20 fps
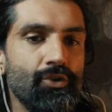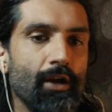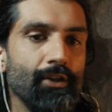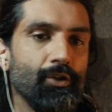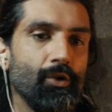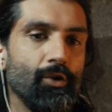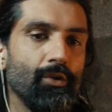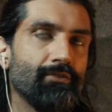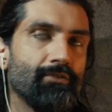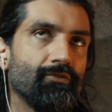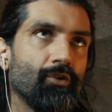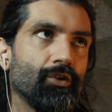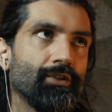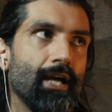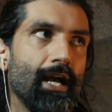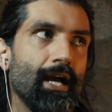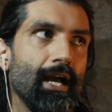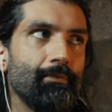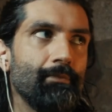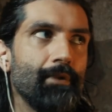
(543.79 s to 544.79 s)
doing this full
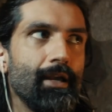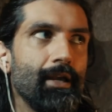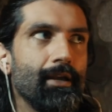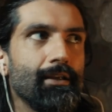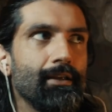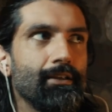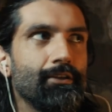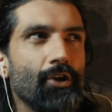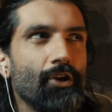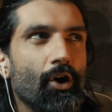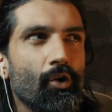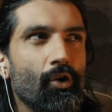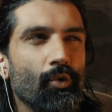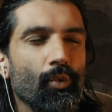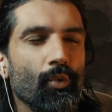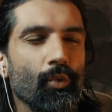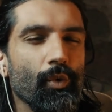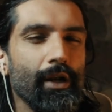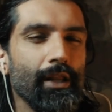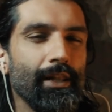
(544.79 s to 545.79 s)
time, don't
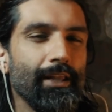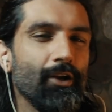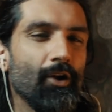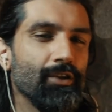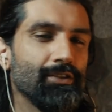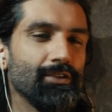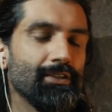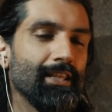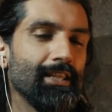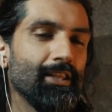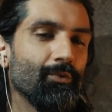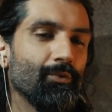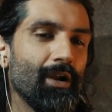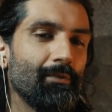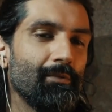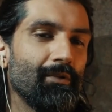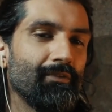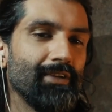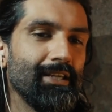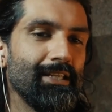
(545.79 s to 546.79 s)
really go outside the realm
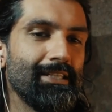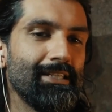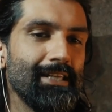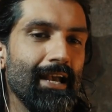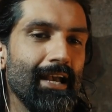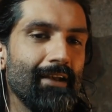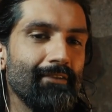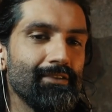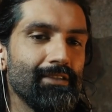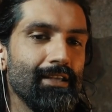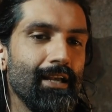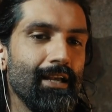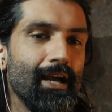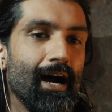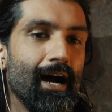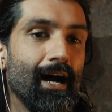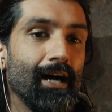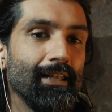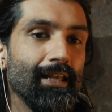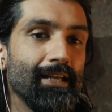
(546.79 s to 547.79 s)
of ETFs
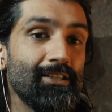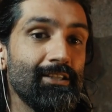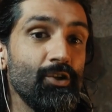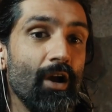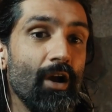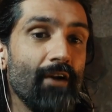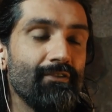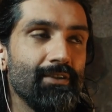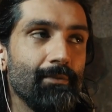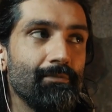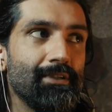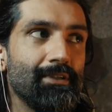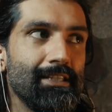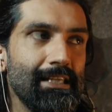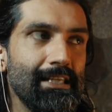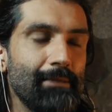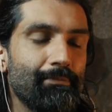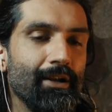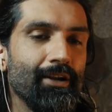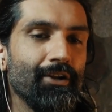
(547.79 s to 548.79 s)
unless you have some
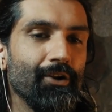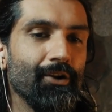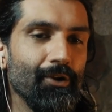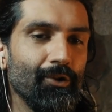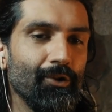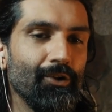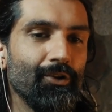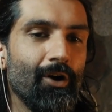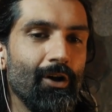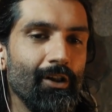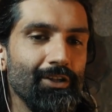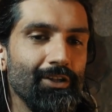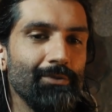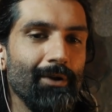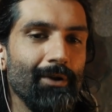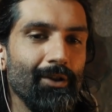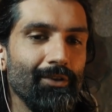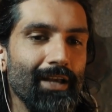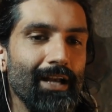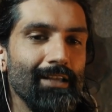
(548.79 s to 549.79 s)
deep internal knowledge
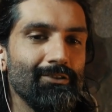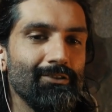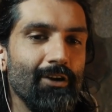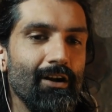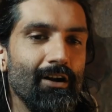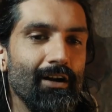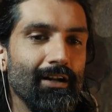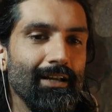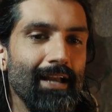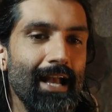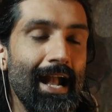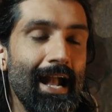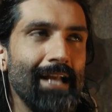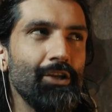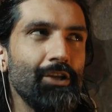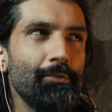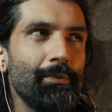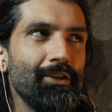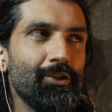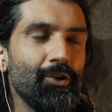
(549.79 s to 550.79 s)
about that stock and you've
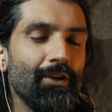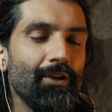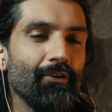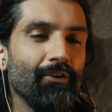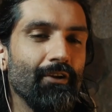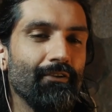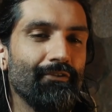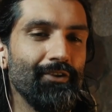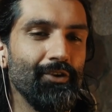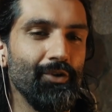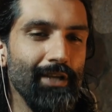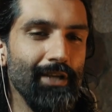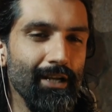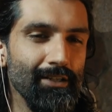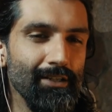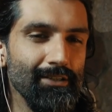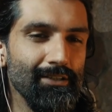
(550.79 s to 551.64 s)
been doing it for a few years.